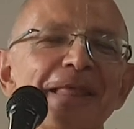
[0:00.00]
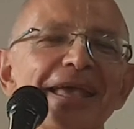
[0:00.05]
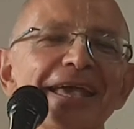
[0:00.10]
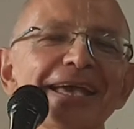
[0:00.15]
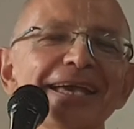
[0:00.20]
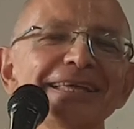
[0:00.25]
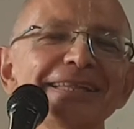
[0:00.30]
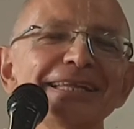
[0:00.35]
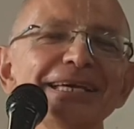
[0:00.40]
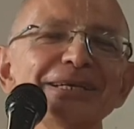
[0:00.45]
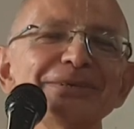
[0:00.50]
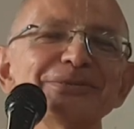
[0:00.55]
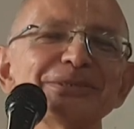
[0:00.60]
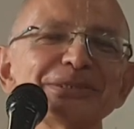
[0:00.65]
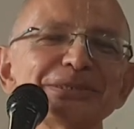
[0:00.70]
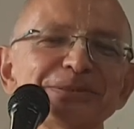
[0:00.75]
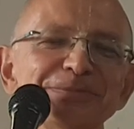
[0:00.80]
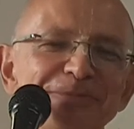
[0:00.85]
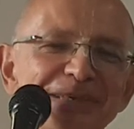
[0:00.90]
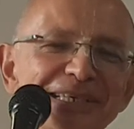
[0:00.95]
And I
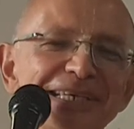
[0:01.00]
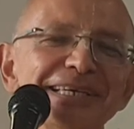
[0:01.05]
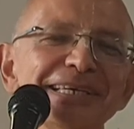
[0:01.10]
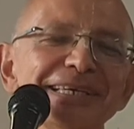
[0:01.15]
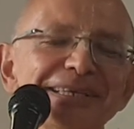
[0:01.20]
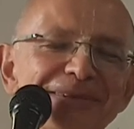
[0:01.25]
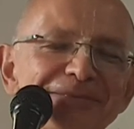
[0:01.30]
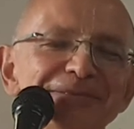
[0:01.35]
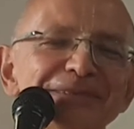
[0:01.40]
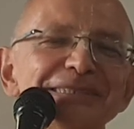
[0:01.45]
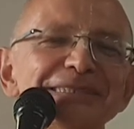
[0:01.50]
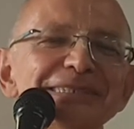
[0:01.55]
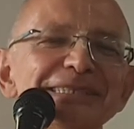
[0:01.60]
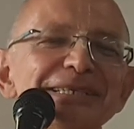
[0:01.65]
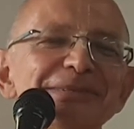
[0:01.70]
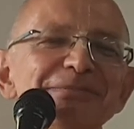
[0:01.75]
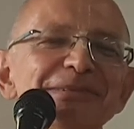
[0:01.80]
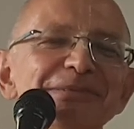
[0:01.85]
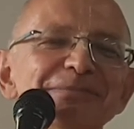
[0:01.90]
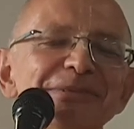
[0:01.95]
was speaking with
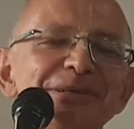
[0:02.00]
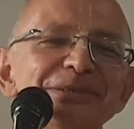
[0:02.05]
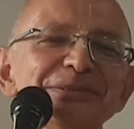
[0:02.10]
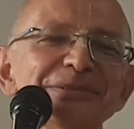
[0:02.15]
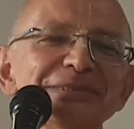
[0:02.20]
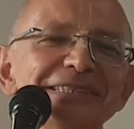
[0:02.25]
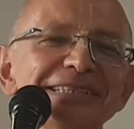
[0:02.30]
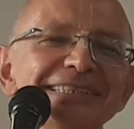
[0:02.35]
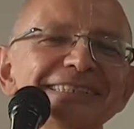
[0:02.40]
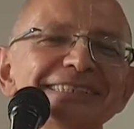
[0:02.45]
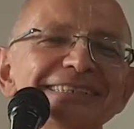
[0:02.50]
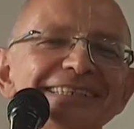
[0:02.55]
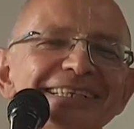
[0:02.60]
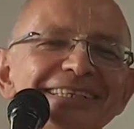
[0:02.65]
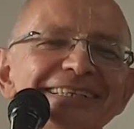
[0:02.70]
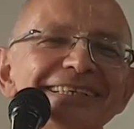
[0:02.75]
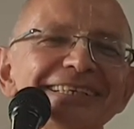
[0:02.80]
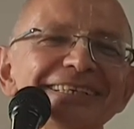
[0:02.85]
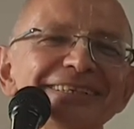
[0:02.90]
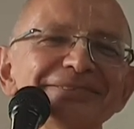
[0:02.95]
him about this,
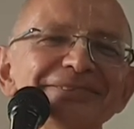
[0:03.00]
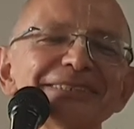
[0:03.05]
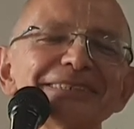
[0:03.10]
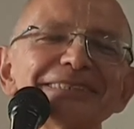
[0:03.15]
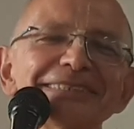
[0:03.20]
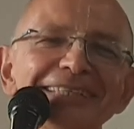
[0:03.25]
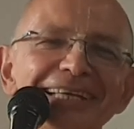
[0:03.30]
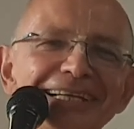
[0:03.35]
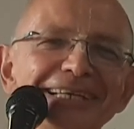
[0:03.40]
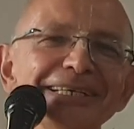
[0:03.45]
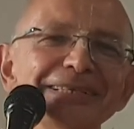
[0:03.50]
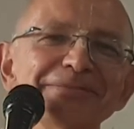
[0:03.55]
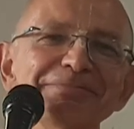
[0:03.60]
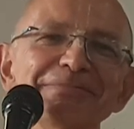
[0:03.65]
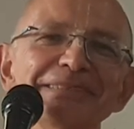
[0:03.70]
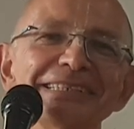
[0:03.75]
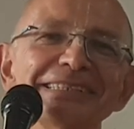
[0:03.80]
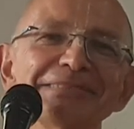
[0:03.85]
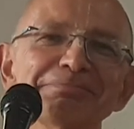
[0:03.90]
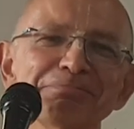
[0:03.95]
and he was telling
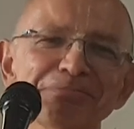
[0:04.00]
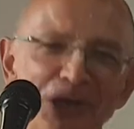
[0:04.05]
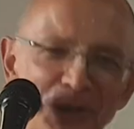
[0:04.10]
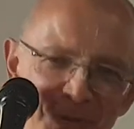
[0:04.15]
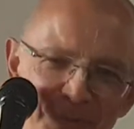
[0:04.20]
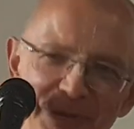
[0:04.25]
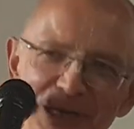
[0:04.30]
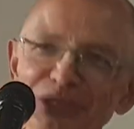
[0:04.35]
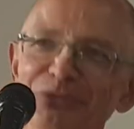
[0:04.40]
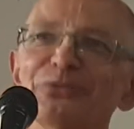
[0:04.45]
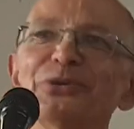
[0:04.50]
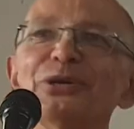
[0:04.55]
me, Prabhupada